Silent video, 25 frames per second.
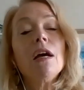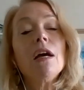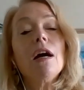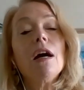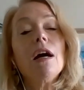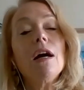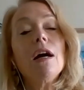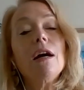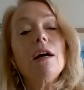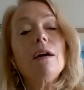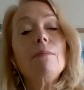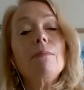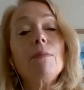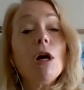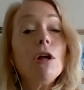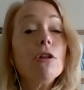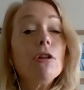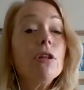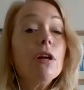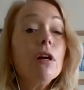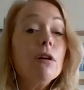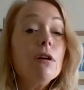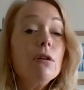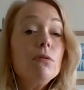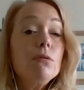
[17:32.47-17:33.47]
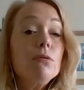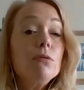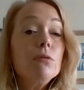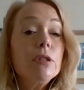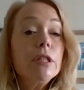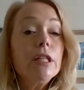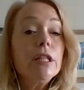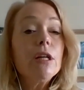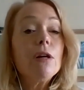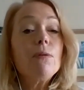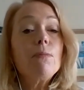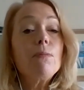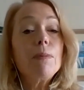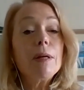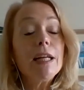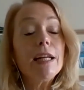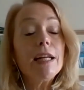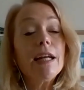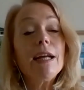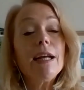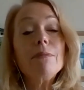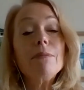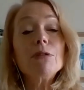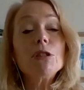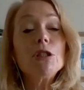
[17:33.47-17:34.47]
Um, although, you know, being
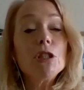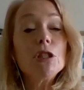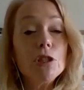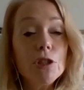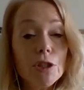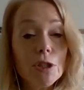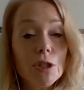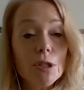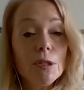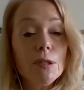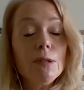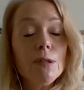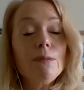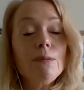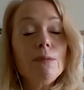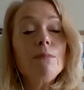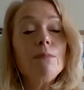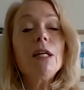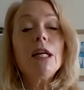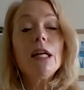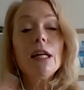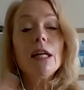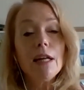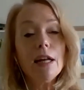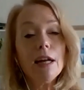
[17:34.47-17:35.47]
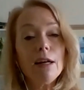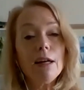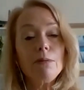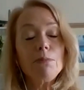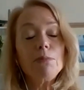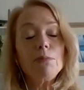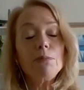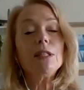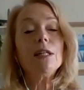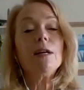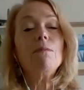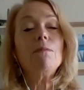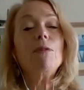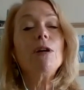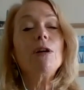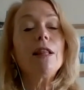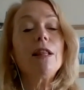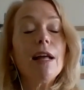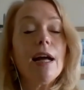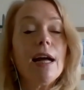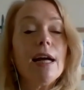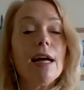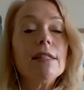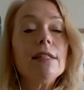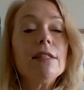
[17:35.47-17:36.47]
able to Zoom can help some with
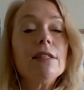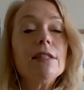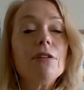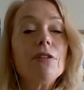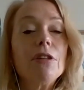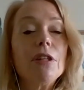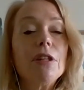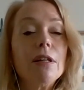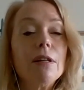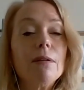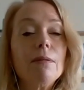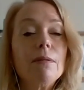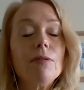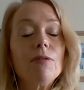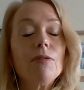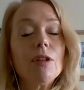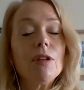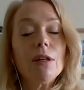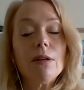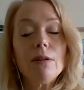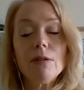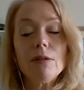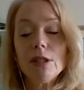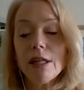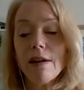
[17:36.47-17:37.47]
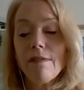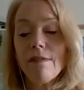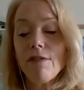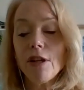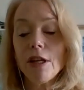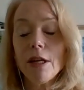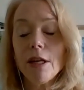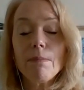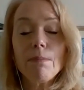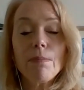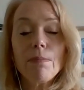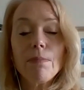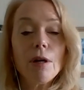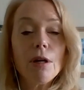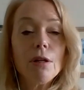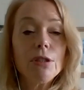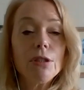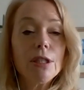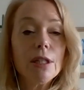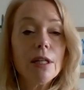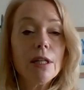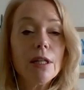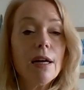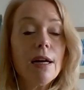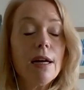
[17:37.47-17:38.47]
that. So there, there are definitely
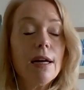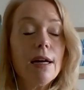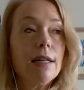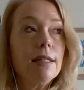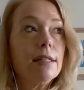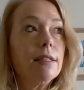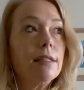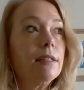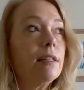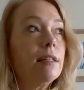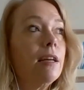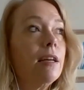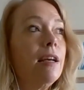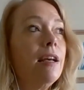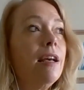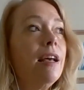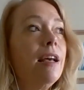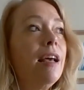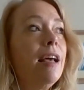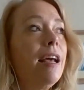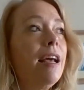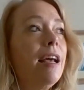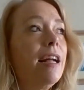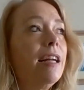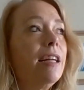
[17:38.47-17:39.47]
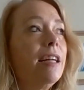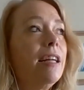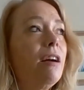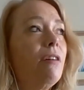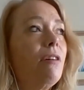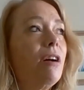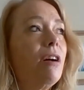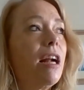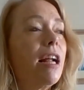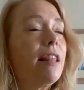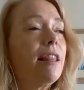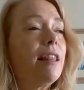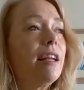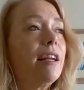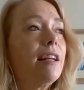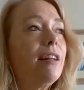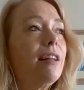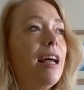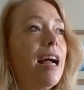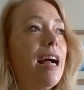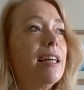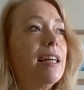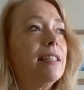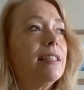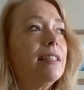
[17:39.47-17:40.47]
pros and cons. And, you know, and I think
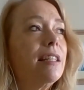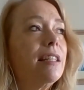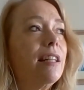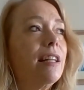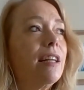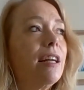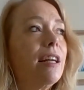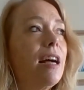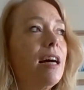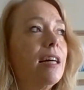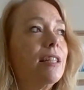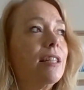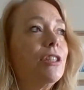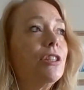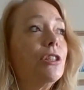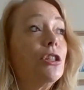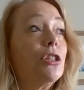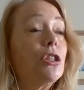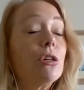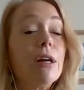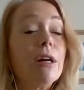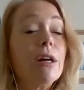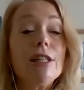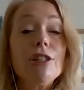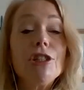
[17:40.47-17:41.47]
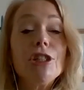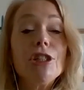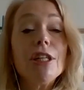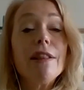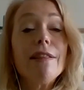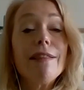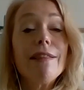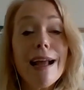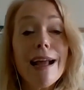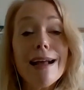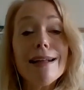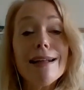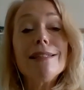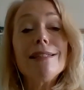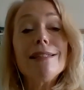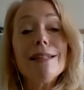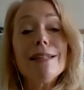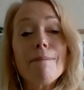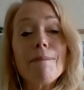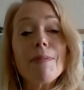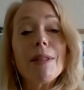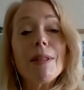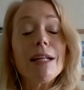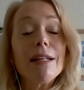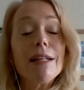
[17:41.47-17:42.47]
lastly, the concentration, that's
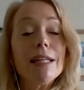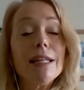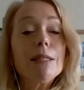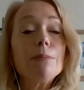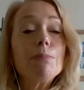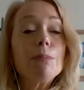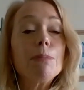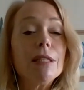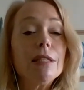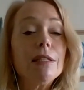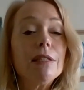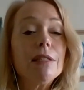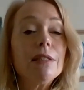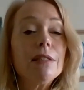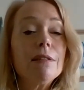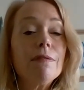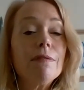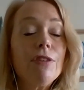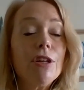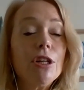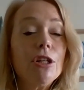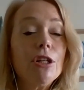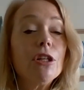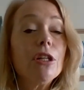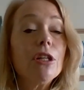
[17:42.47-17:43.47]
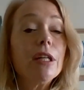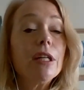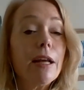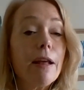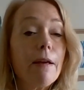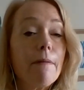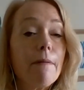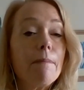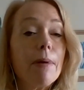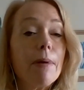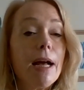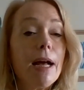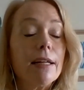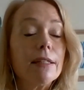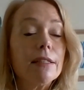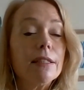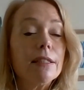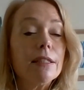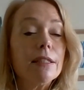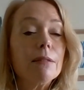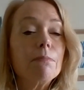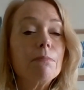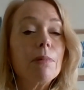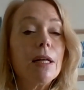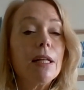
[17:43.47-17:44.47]
something that's been severely
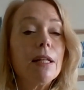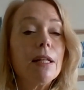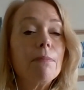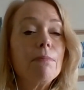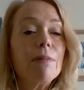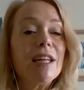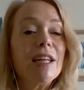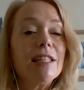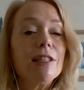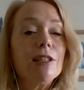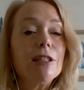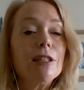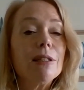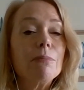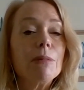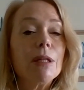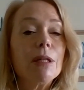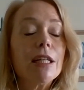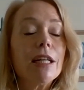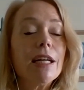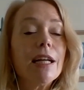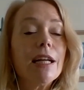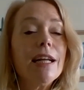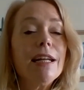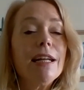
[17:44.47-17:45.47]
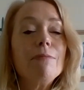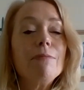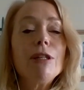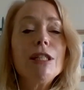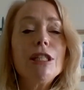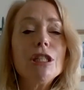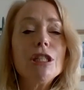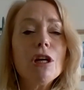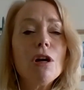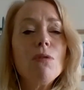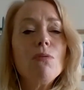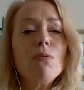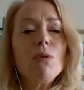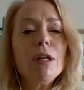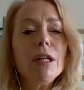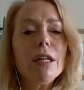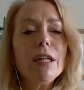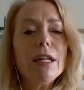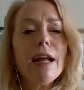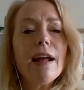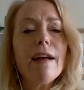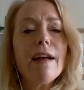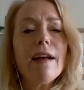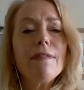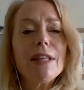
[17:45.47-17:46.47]
impacted by the mm-hmm. pandemic. And we don't really
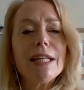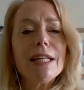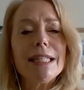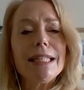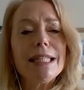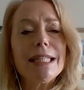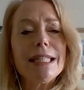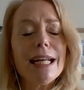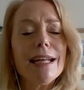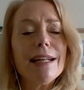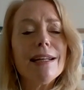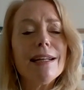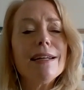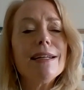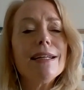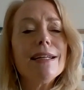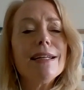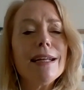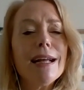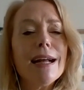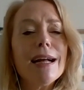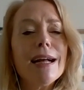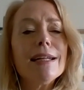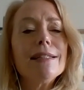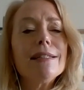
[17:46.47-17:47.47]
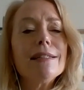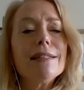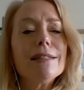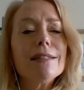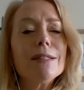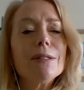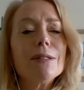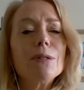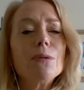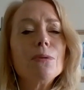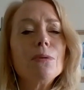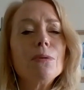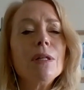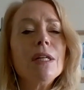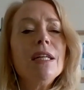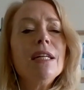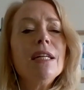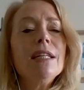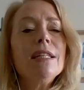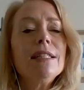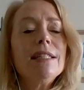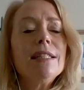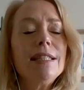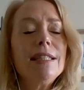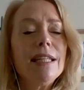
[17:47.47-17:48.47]
have the data yet to
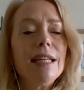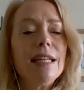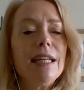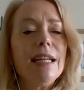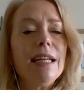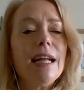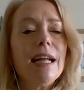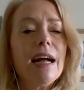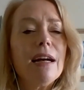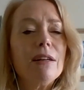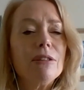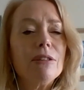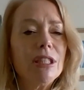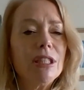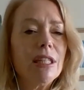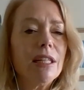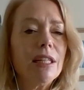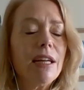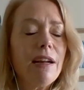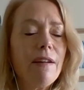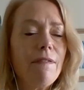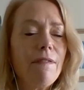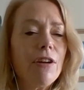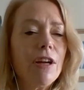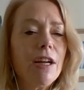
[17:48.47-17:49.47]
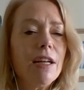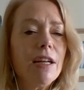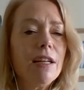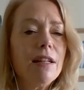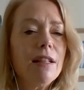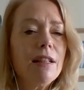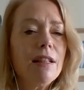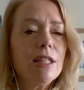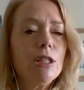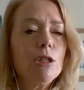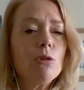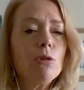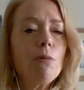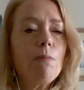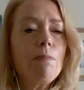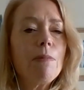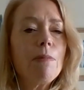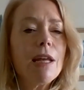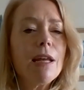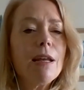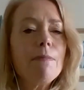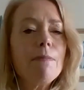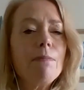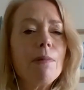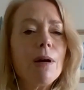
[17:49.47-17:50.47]
see how significant this will
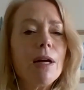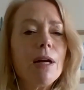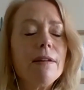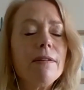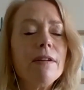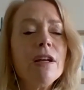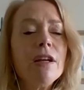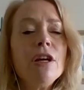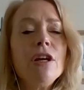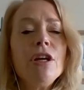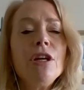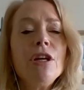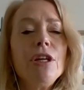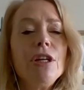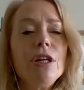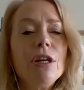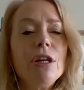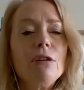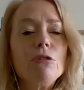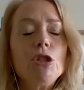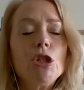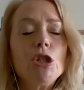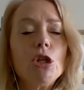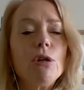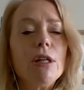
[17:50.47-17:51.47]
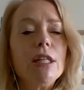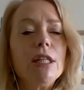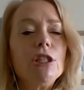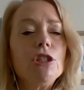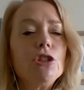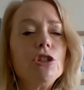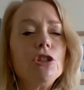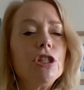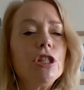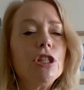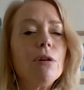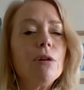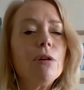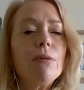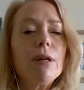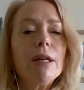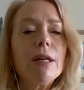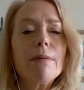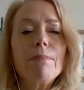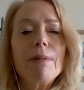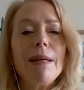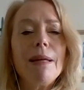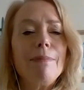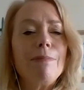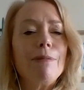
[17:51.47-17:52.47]
be, but you know, trends
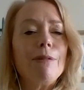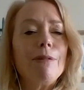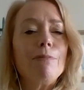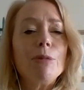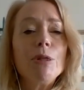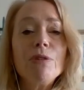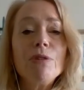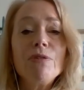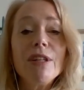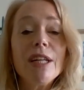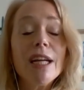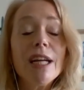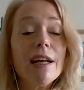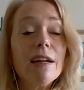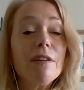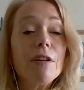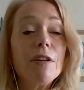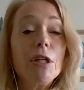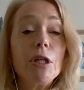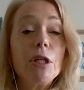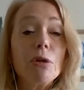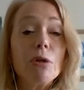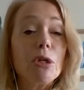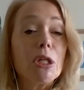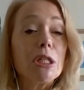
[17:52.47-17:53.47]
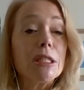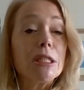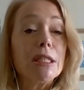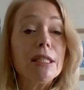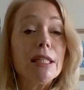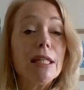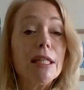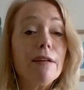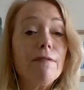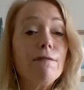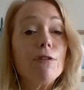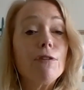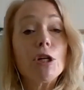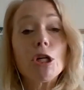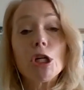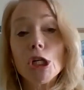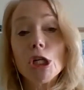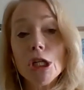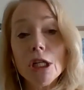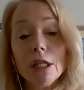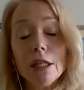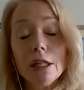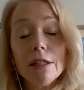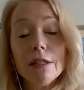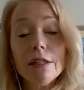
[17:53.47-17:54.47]
showing people moving out of New York City for
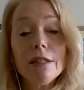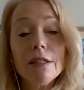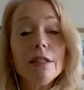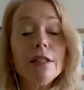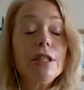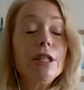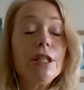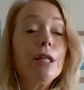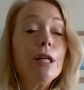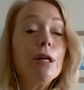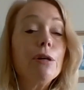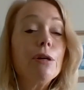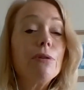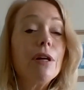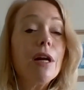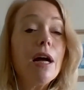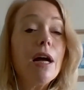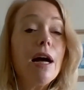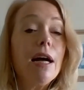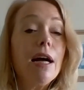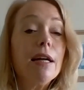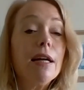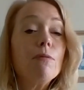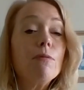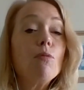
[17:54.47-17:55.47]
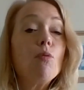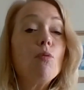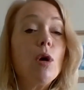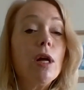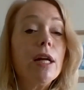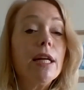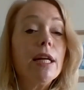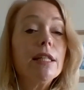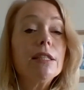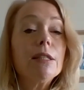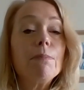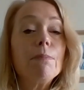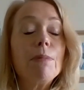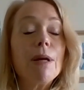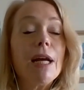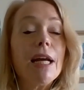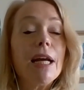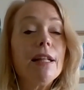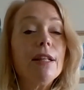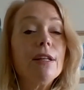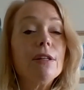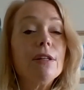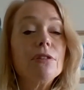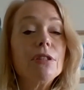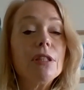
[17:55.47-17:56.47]
good, you know, not wanting to pay
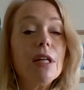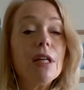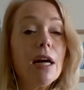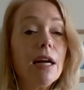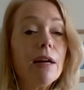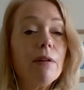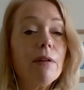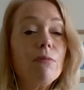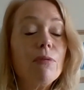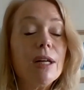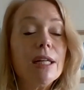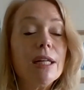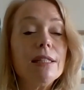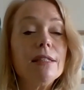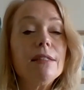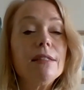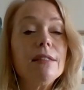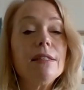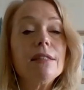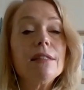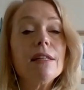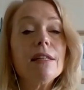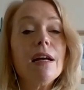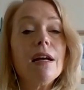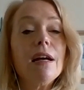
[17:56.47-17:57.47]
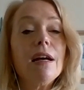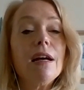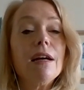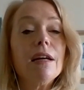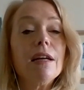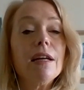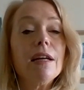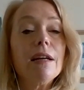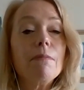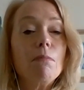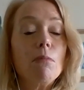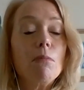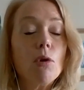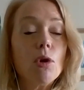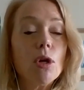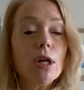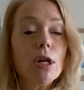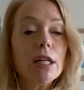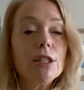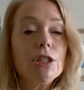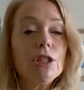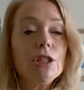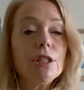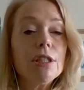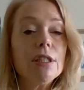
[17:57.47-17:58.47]
those high rents uh, and
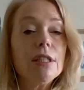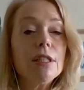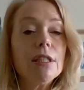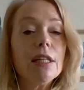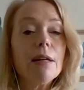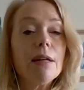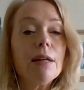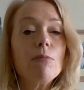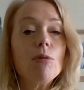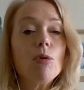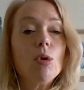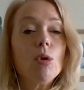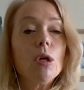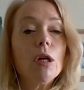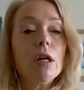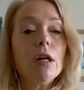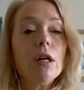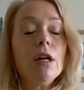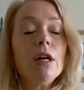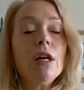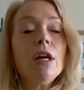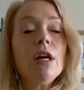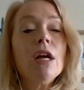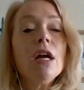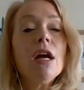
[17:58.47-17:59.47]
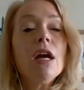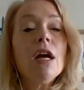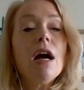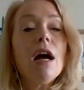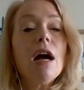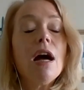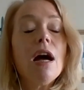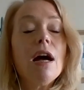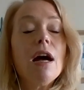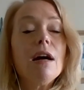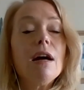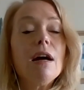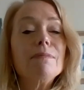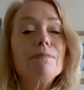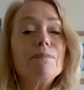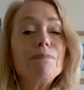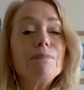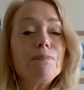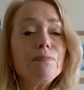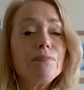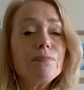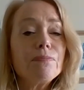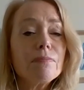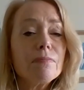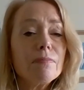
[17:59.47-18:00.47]
mortgages anymore. Um,
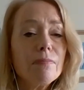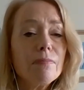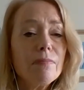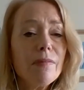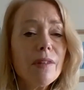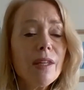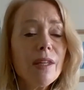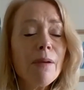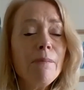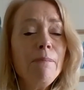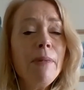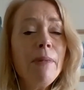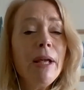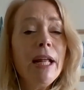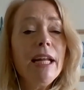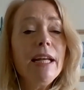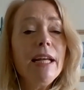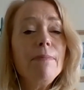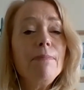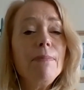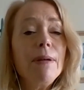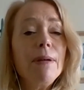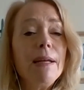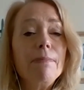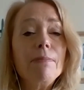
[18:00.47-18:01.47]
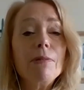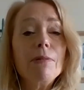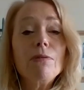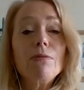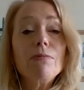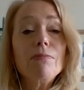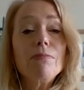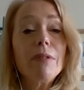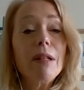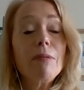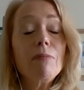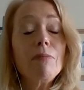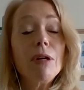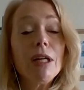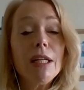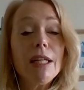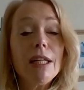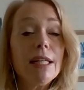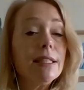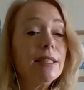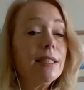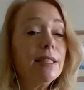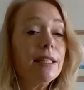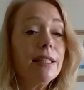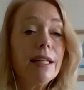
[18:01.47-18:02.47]
many people
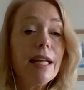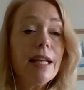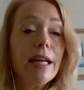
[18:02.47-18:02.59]
realizing